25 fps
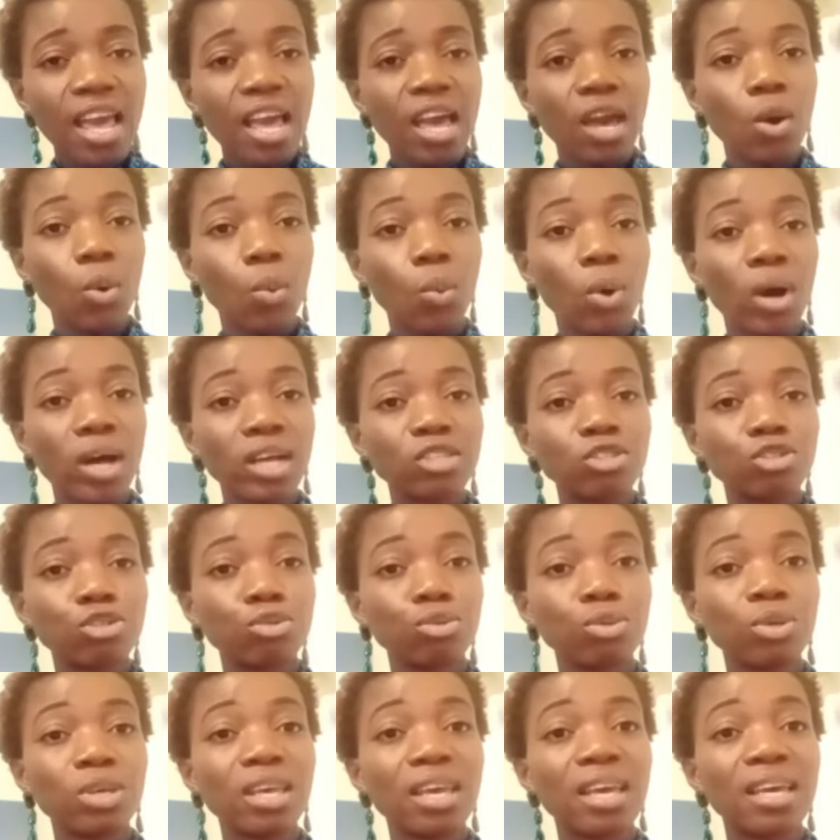And once
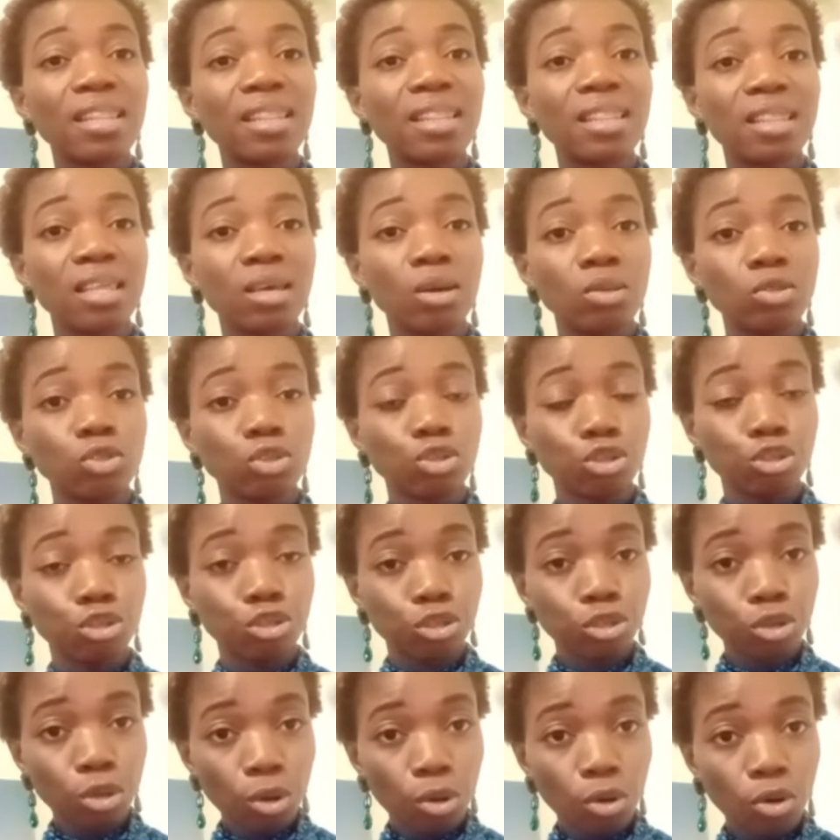you get the
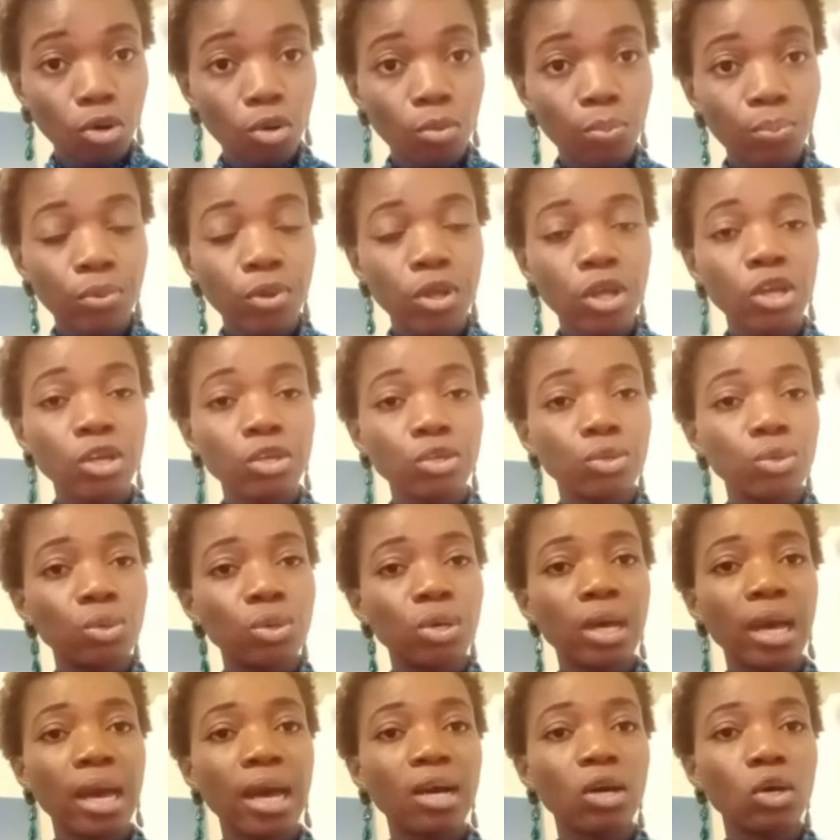job, you
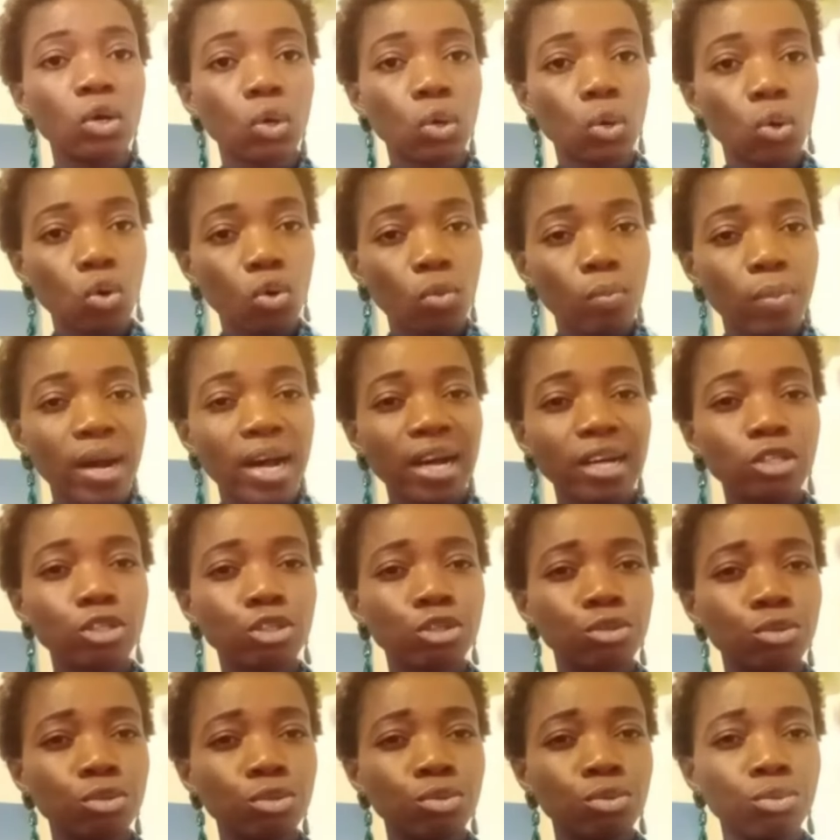can go back
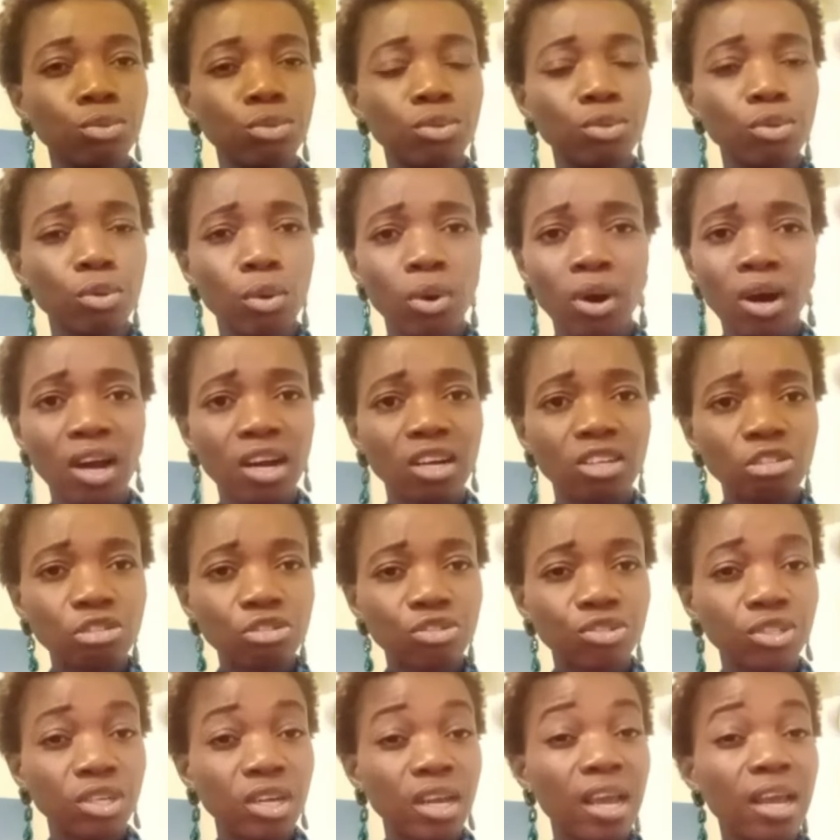to your
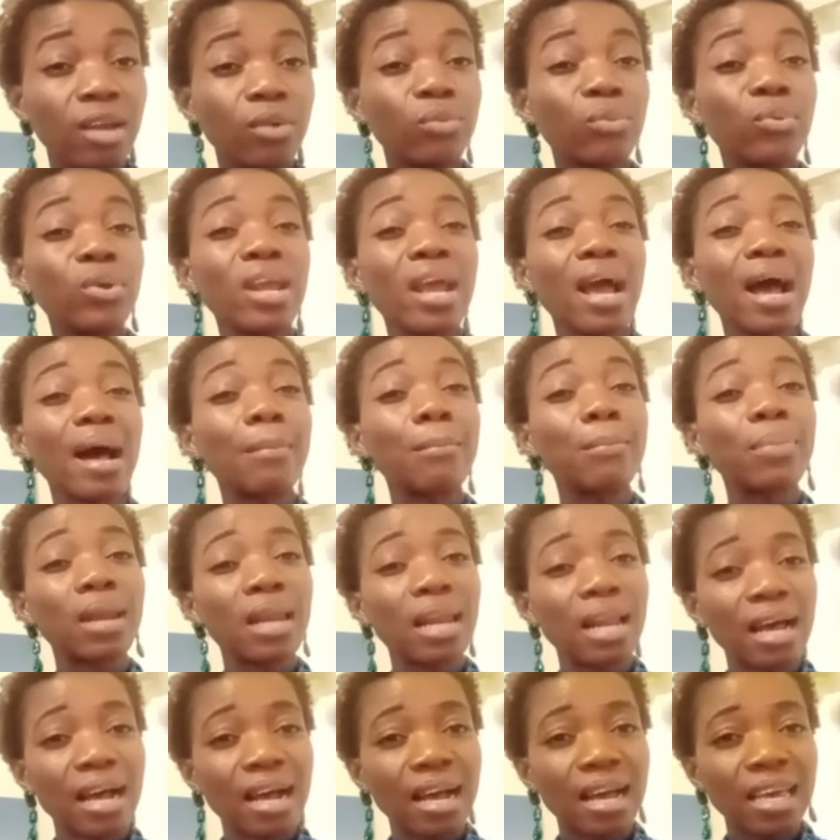country and
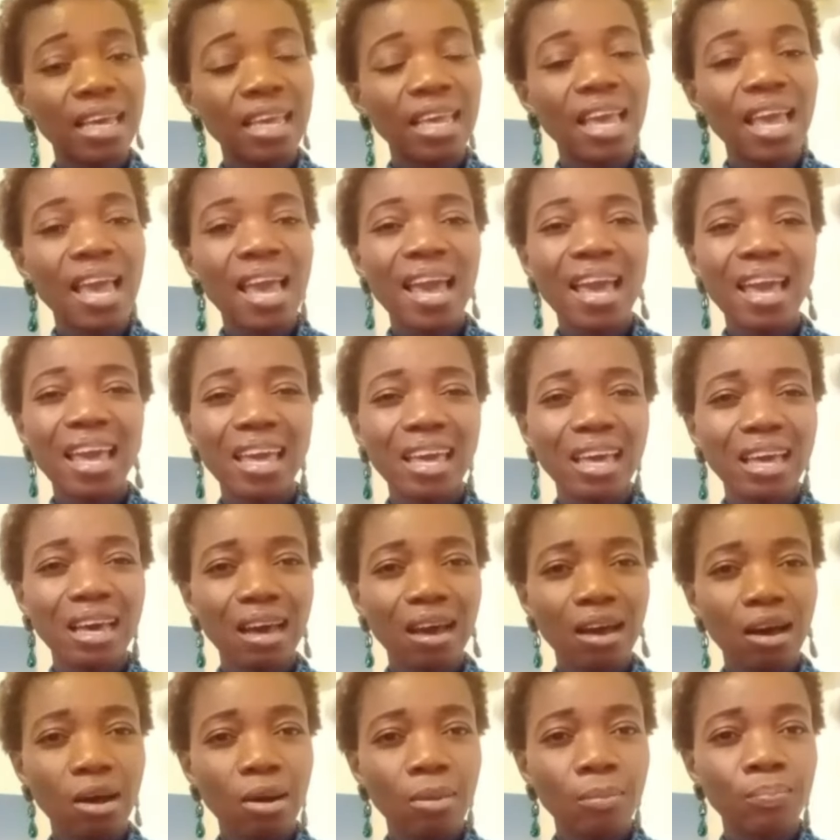reapply and
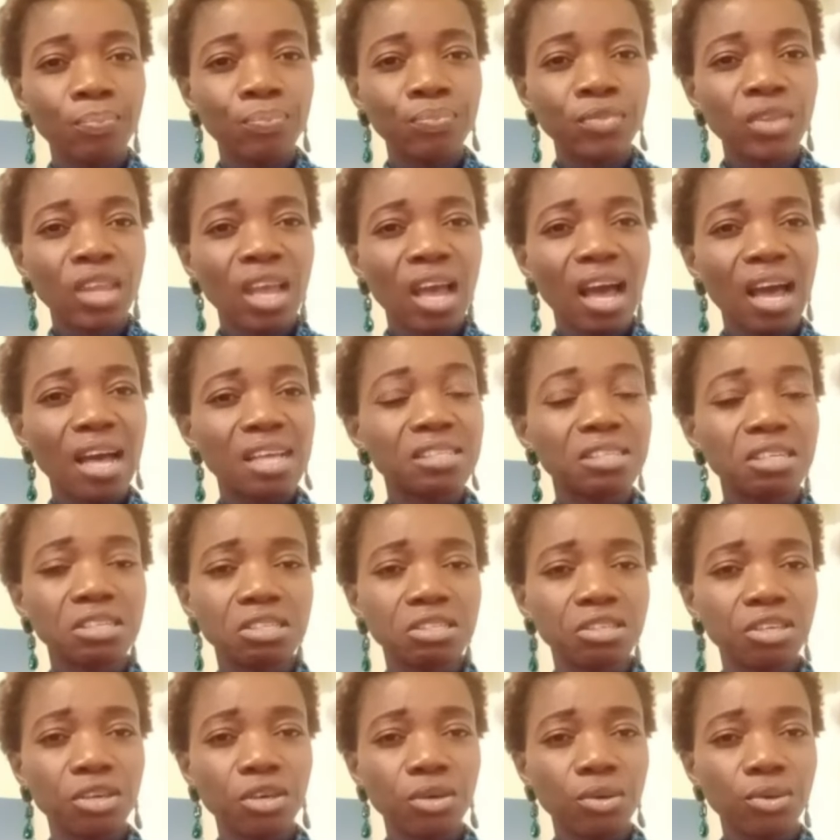come as a
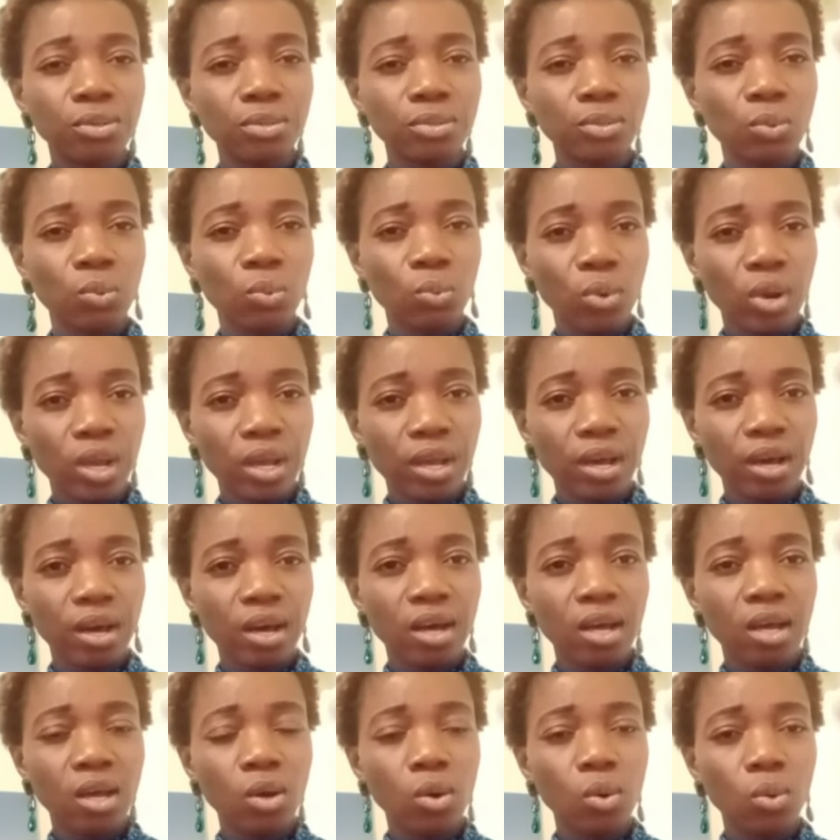skilled
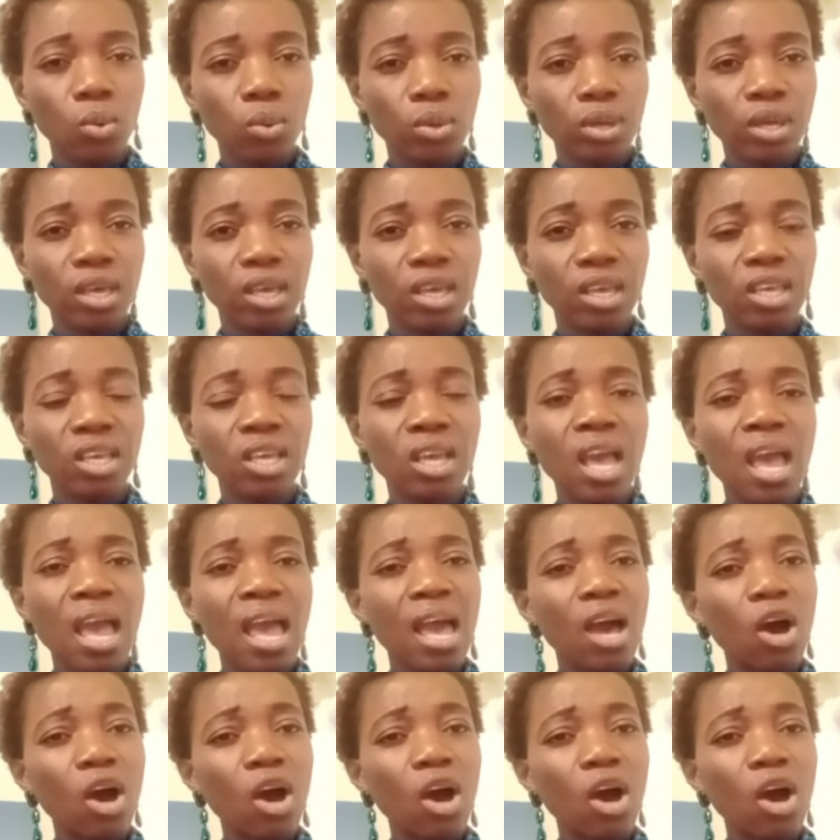worker. Okay.